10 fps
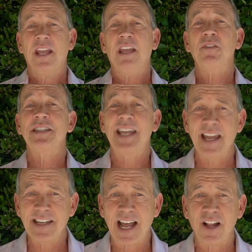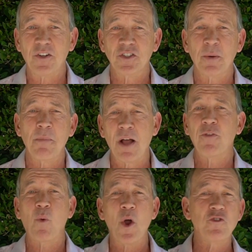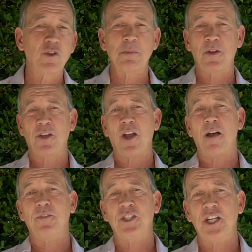Even $10 a month, one trip to the coffee